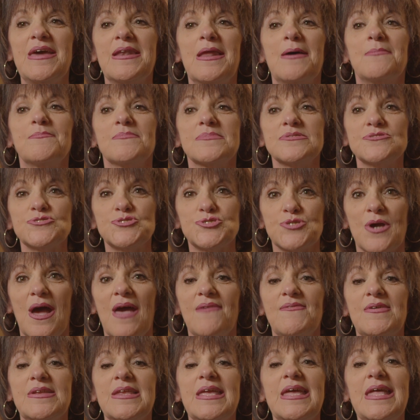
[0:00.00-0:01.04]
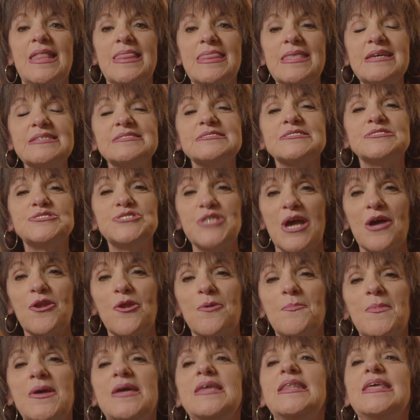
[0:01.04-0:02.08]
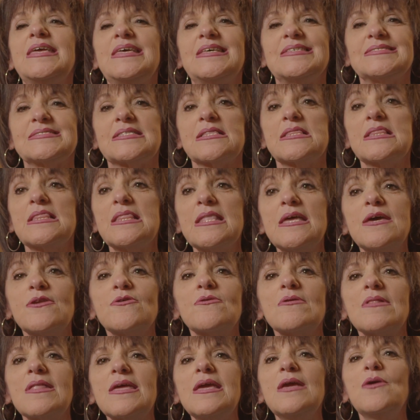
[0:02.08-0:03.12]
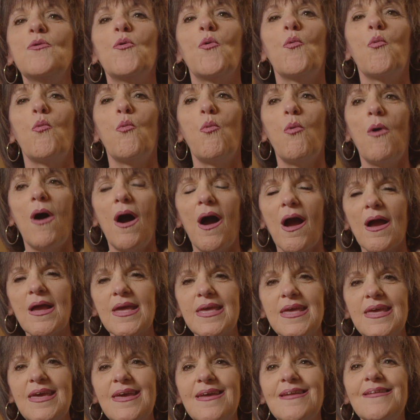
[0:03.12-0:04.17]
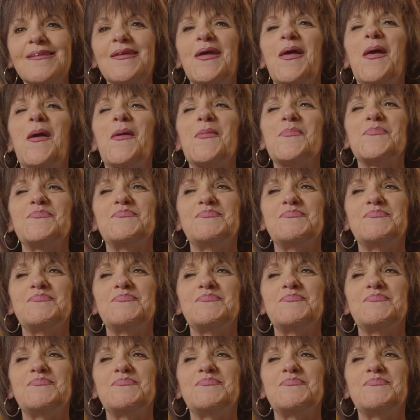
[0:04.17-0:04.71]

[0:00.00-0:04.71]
And I'm driving. And this gentleman is literally walking